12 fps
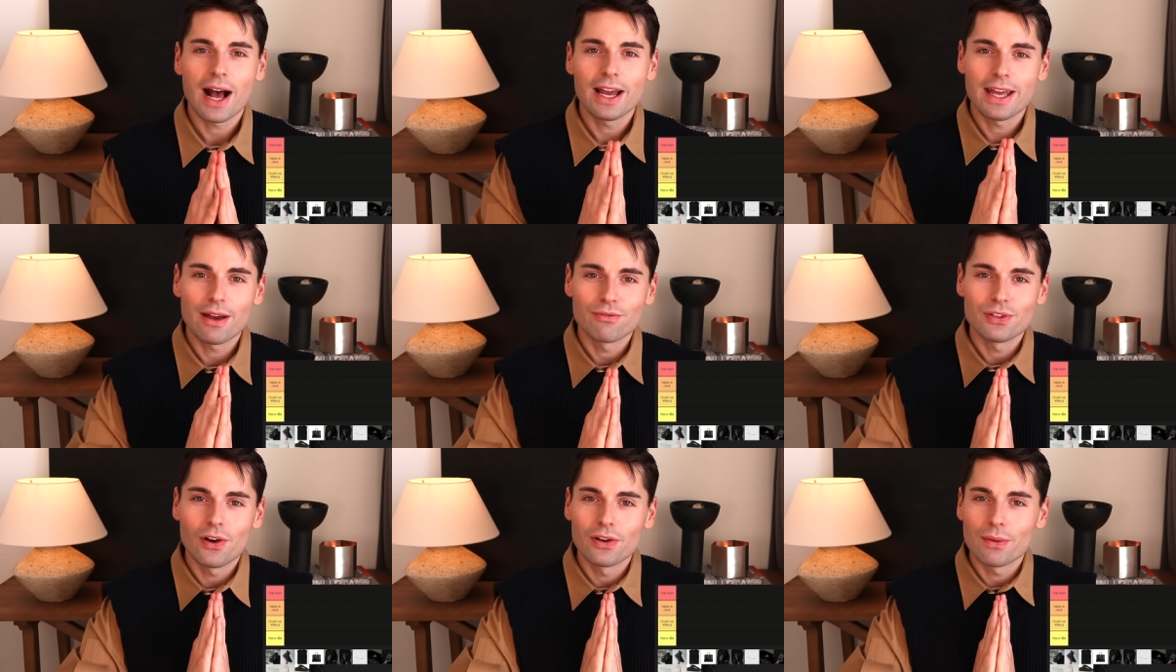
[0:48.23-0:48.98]
I
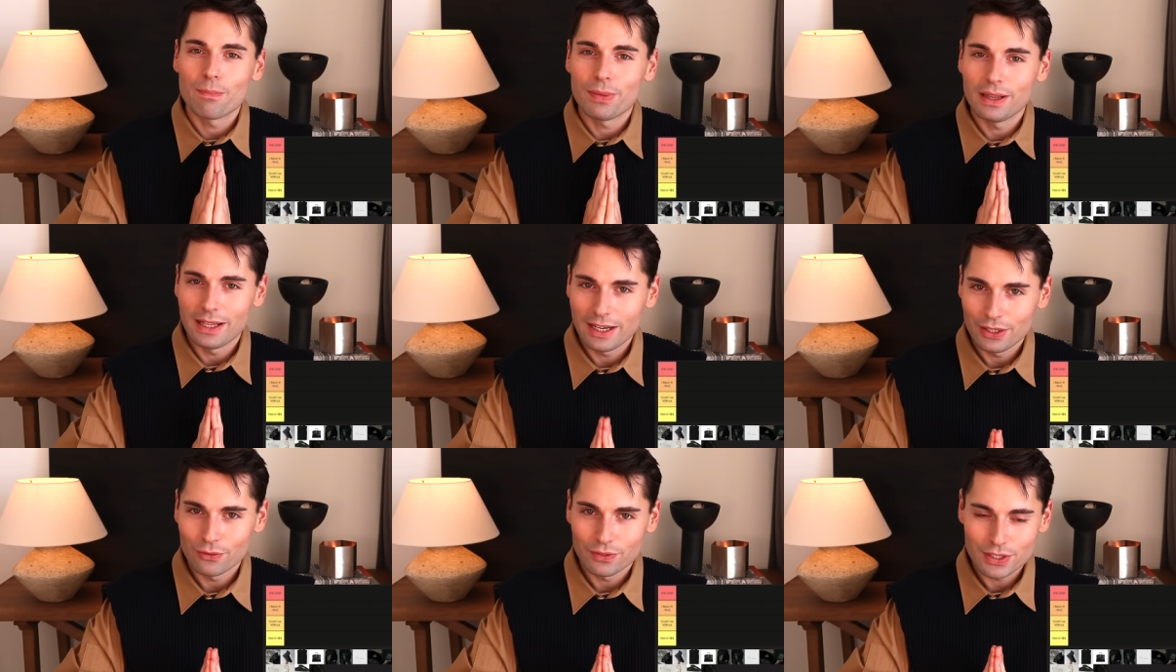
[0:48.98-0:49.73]
have done
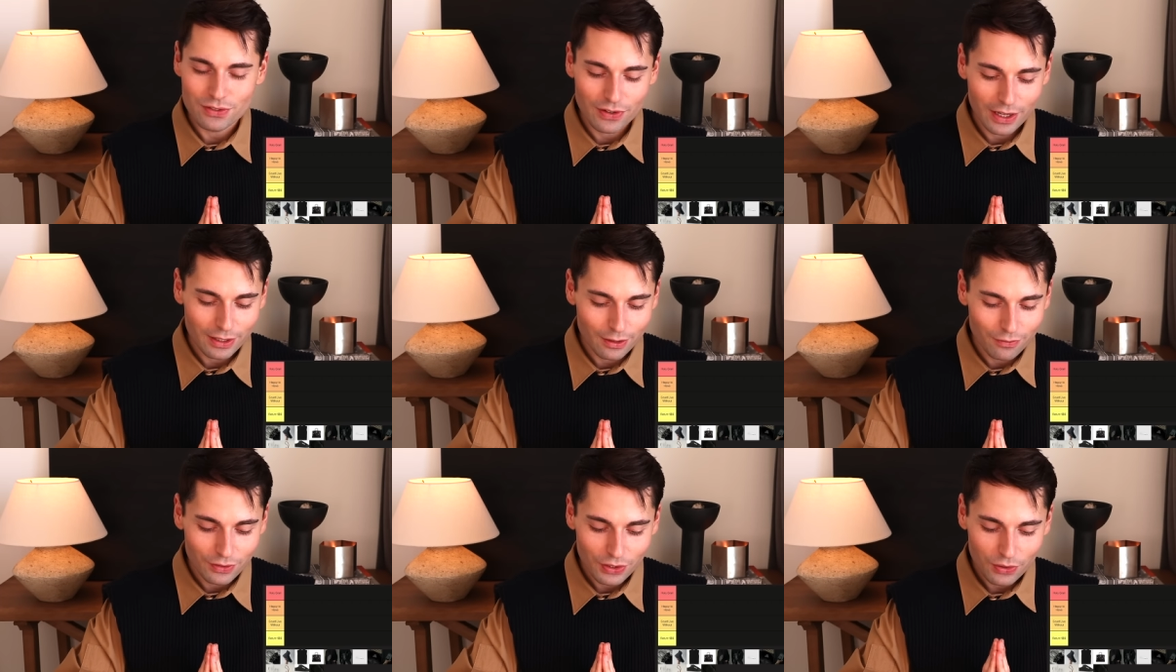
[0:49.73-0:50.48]
plenty of these
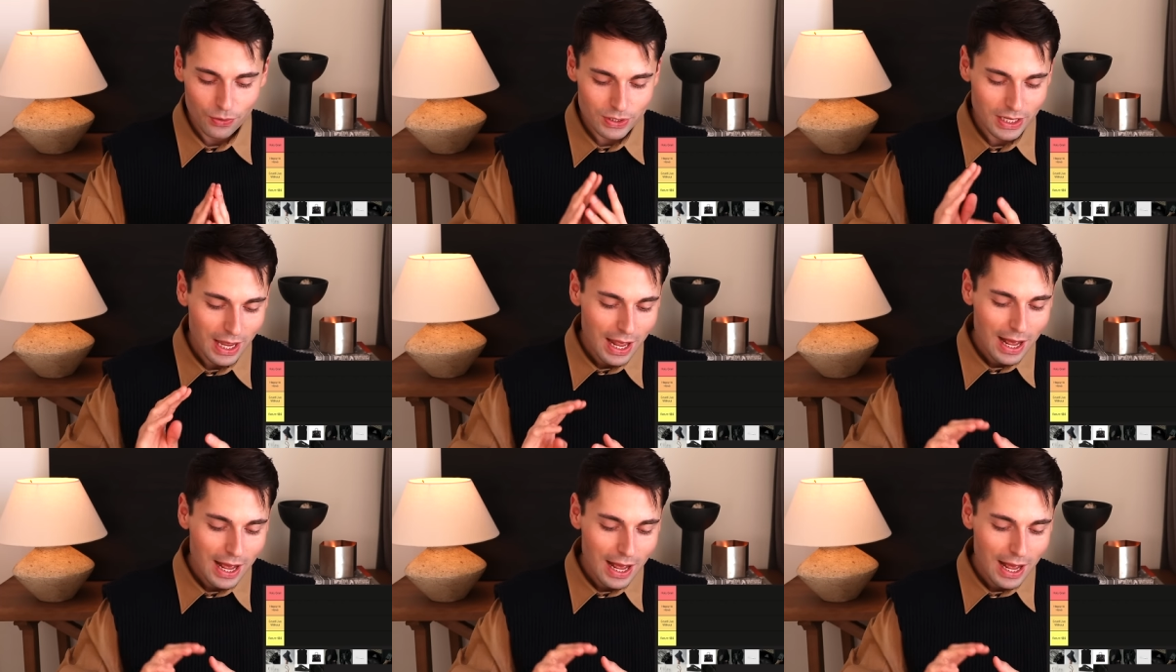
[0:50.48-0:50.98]
ranking videos.